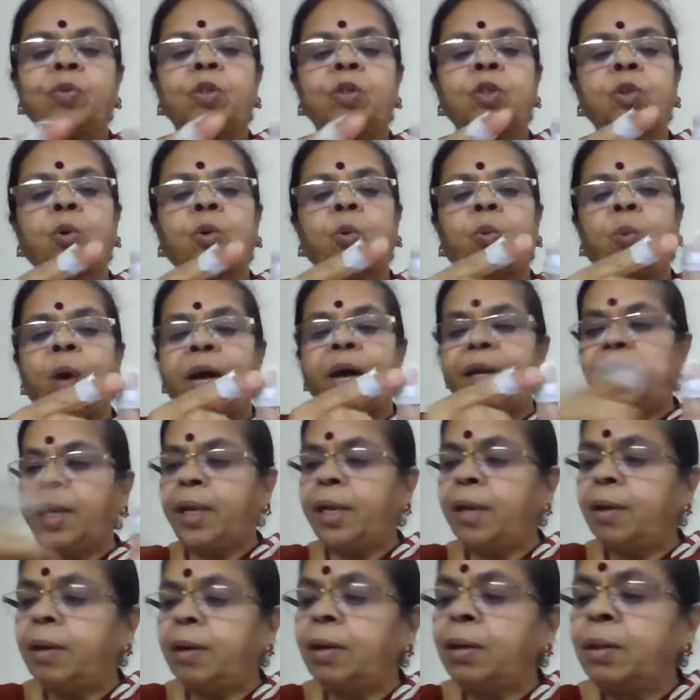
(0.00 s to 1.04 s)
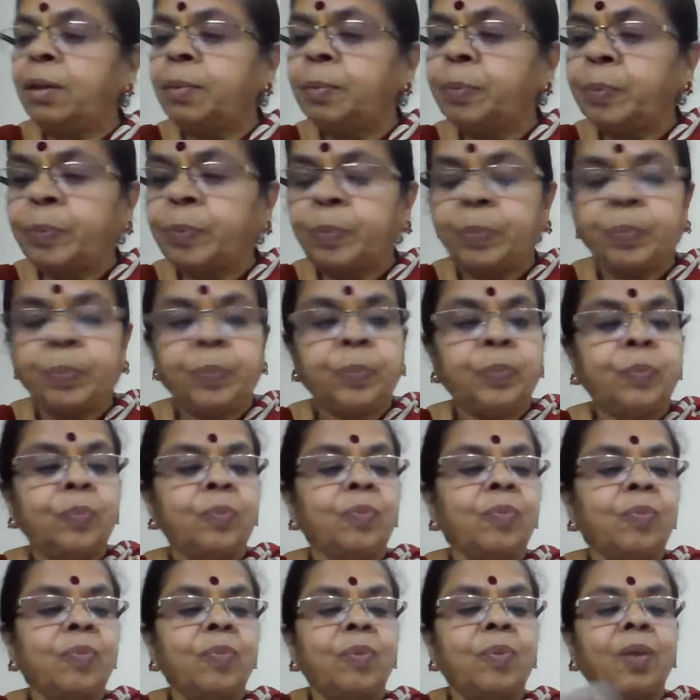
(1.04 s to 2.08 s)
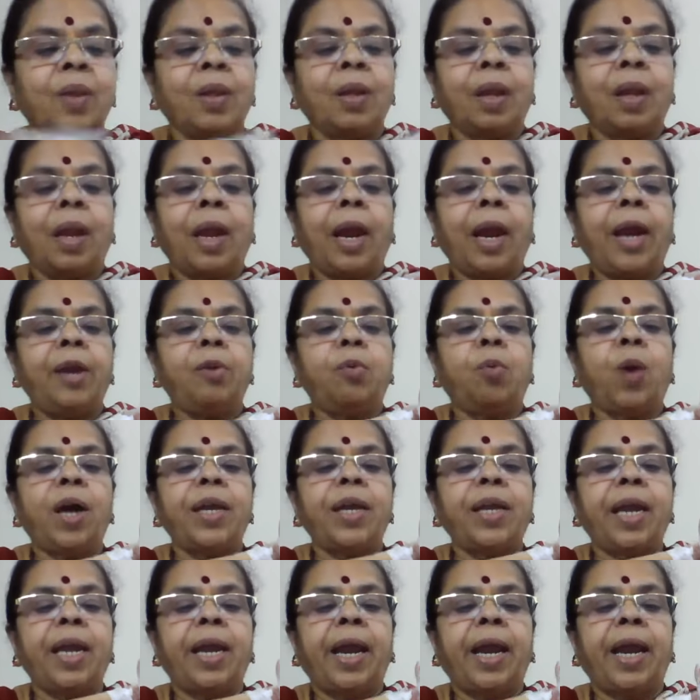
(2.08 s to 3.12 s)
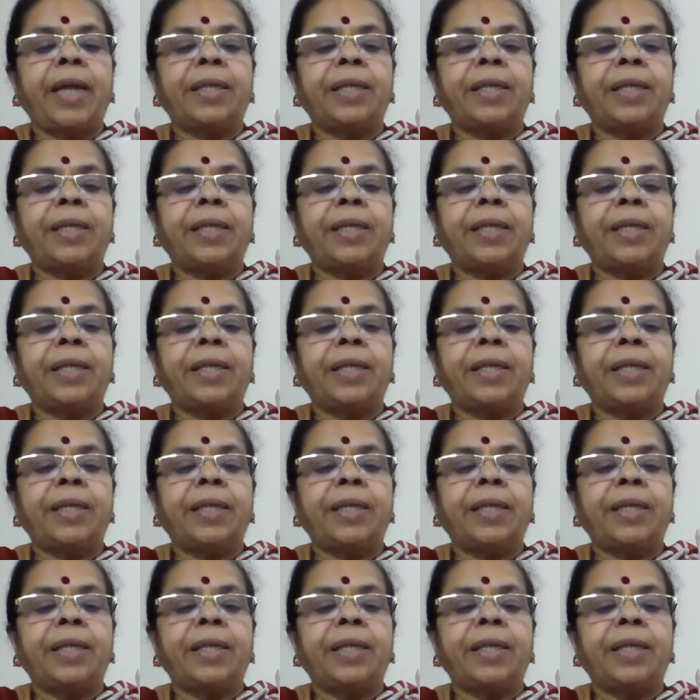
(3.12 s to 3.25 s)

So 1 here and 1